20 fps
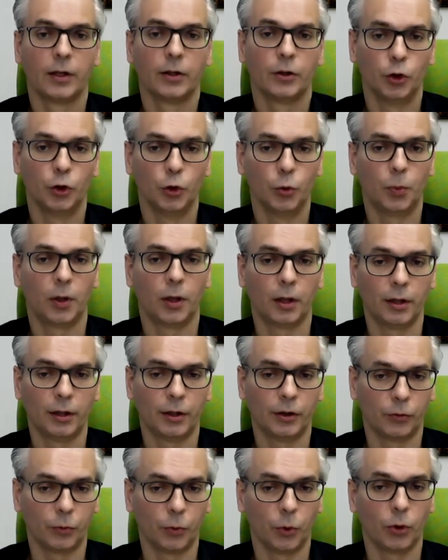UPA
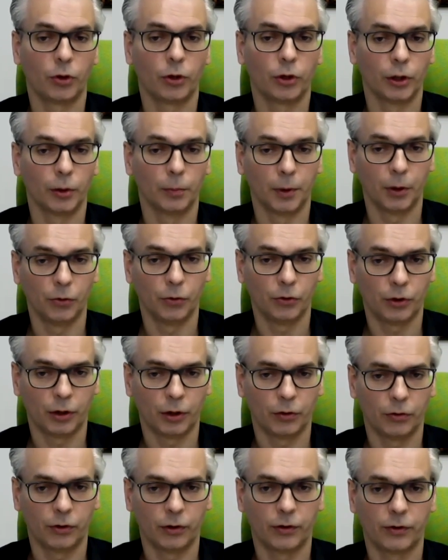is working in both
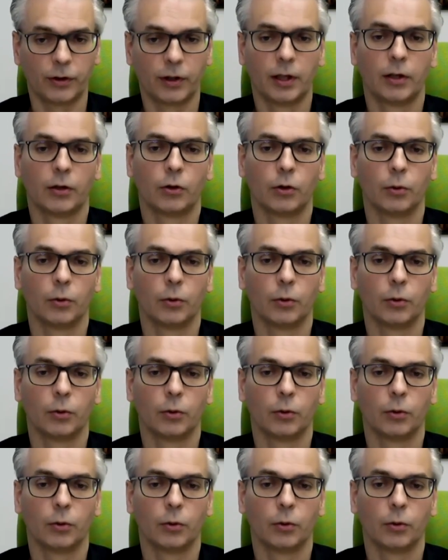doses